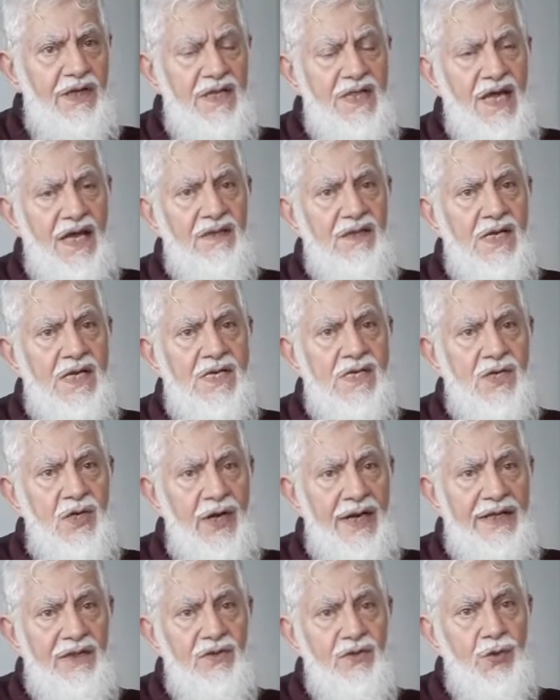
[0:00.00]
that is
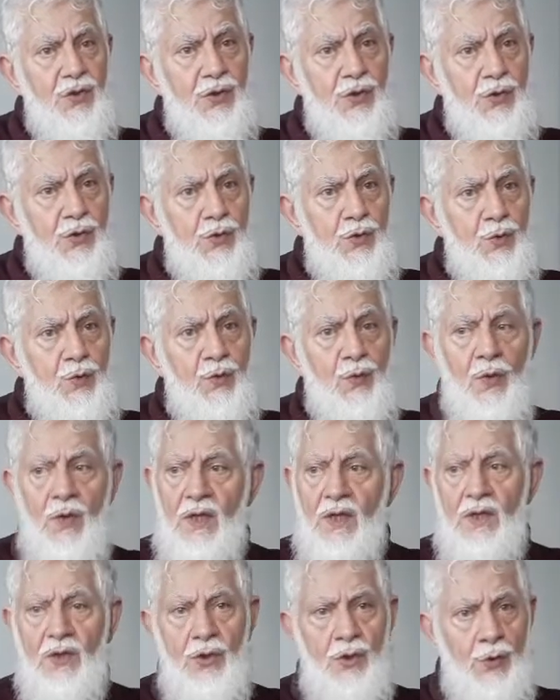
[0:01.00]
rented to
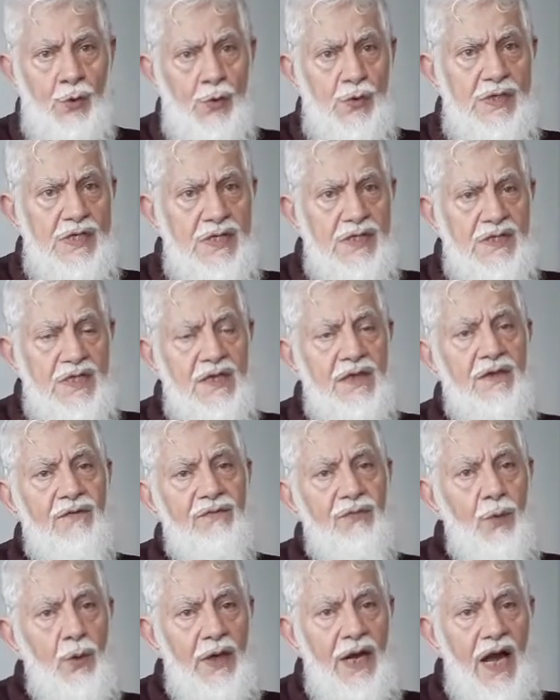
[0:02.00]
uses it
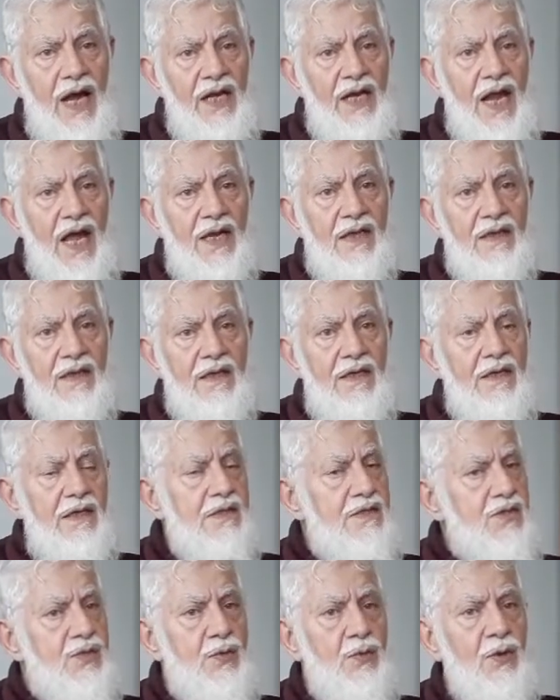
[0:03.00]
for halal
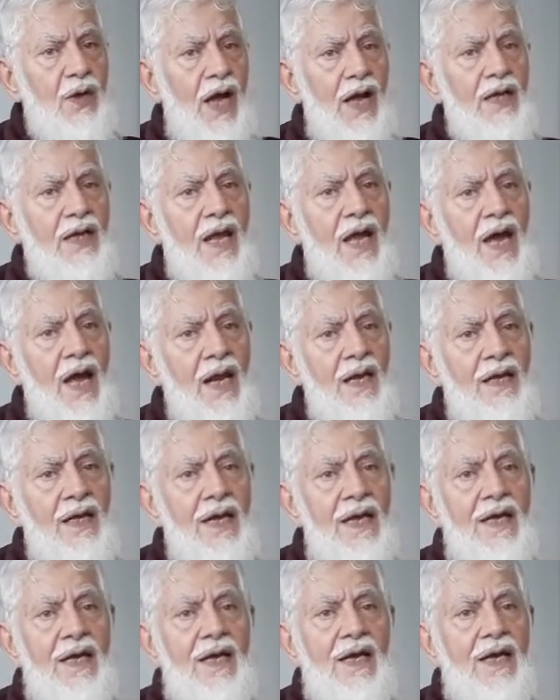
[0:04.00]
things, so halal
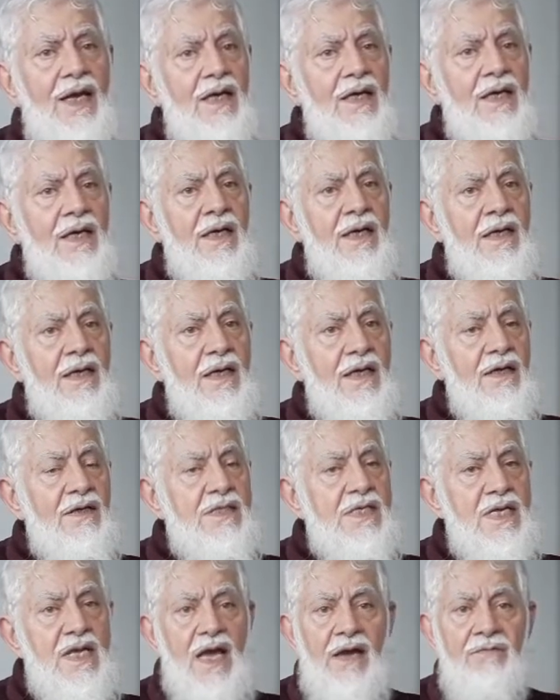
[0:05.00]
is
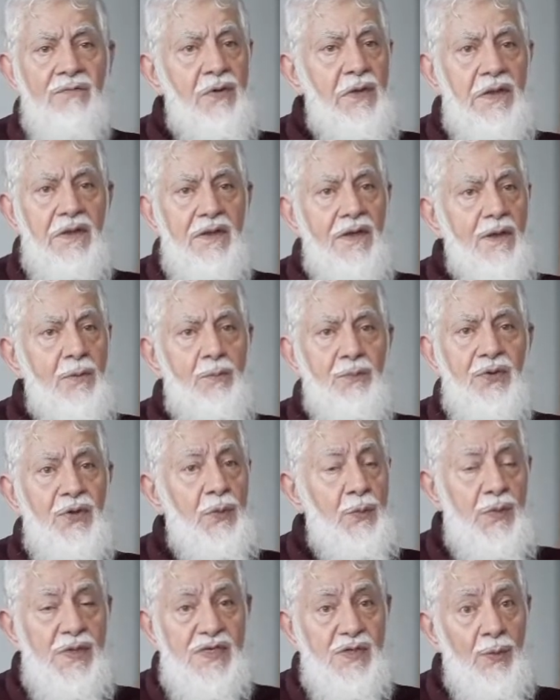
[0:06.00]
everything
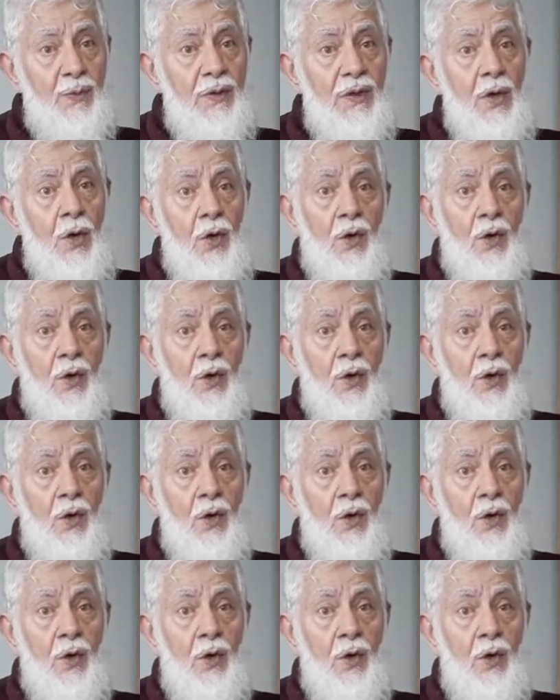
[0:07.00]
permissible.